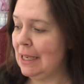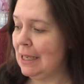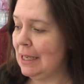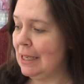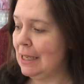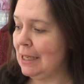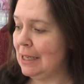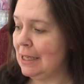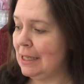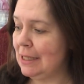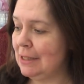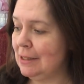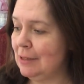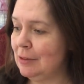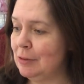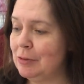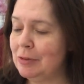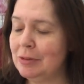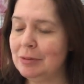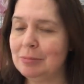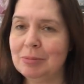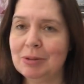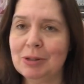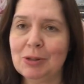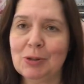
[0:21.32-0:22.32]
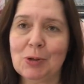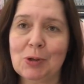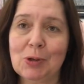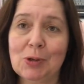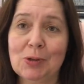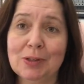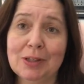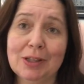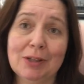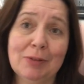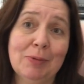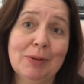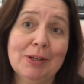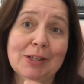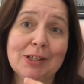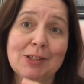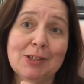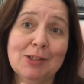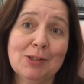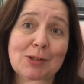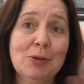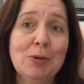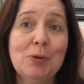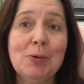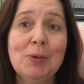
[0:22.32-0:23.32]
and lo and behold, it went
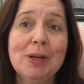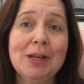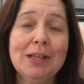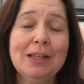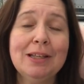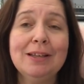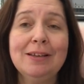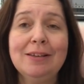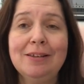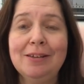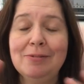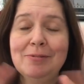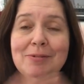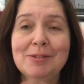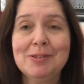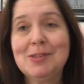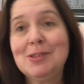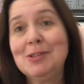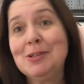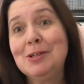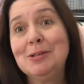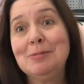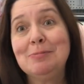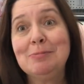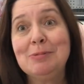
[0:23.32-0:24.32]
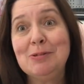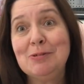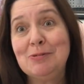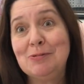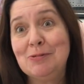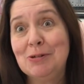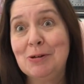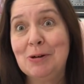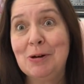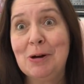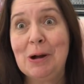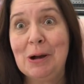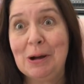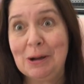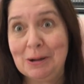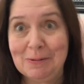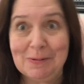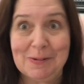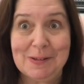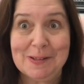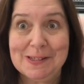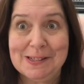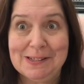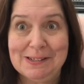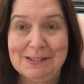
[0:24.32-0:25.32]
so quickly. He was done before I
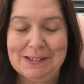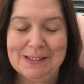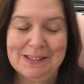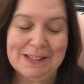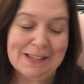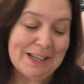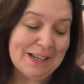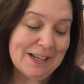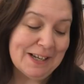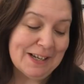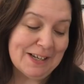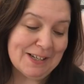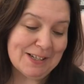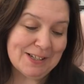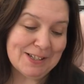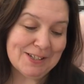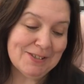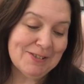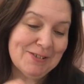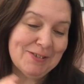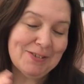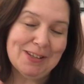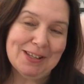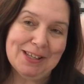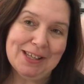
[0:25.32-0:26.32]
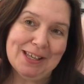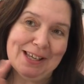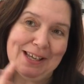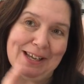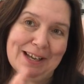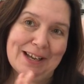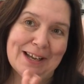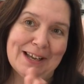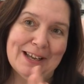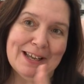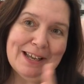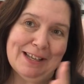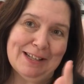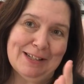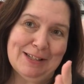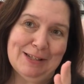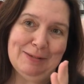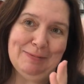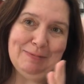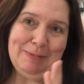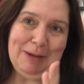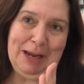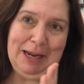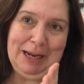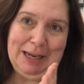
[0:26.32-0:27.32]
was done. So I had
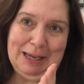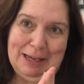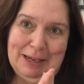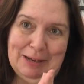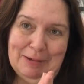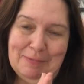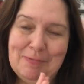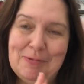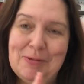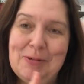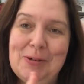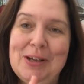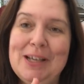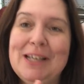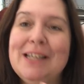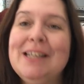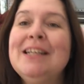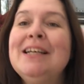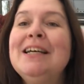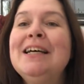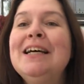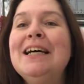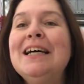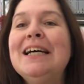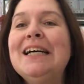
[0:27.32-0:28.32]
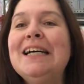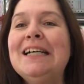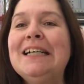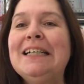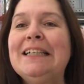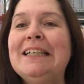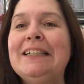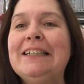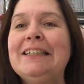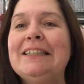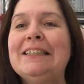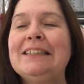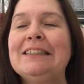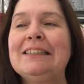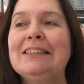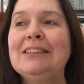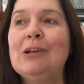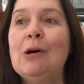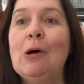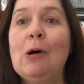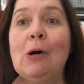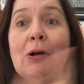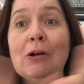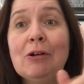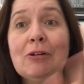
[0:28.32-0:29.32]
to make him wait
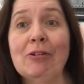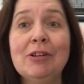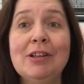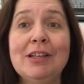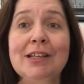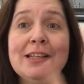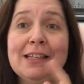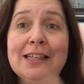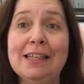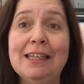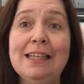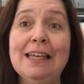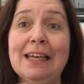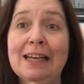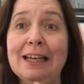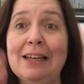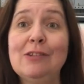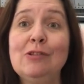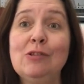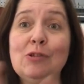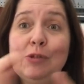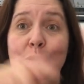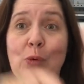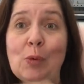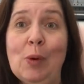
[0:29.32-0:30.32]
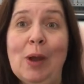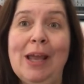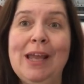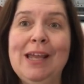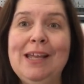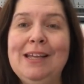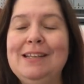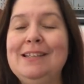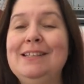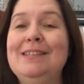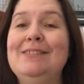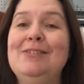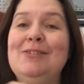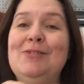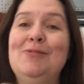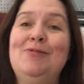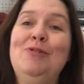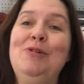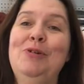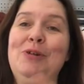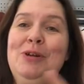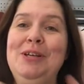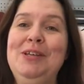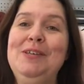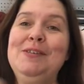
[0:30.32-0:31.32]
longer than he had to wait
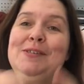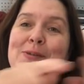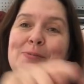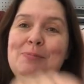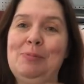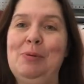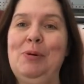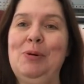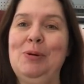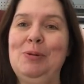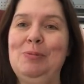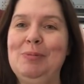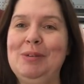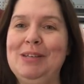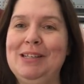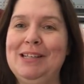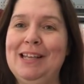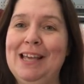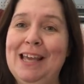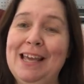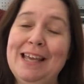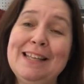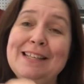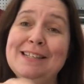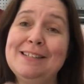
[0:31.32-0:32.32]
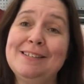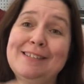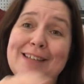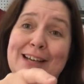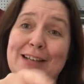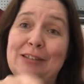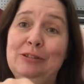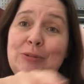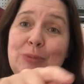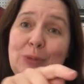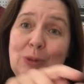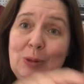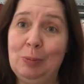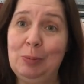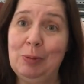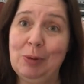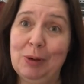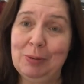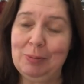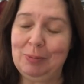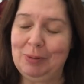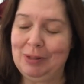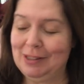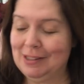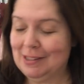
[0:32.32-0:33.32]
for his appointment and his actual
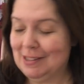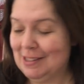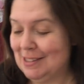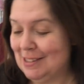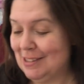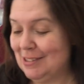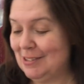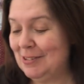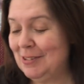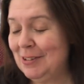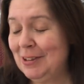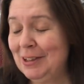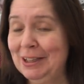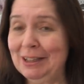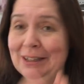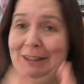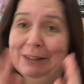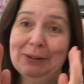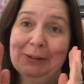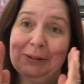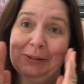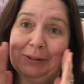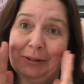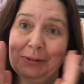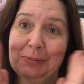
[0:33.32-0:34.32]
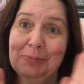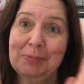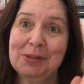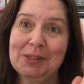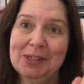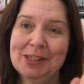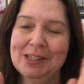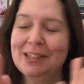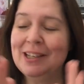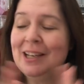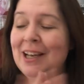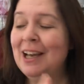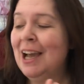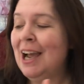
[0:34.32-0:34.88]
appointment. So, oops.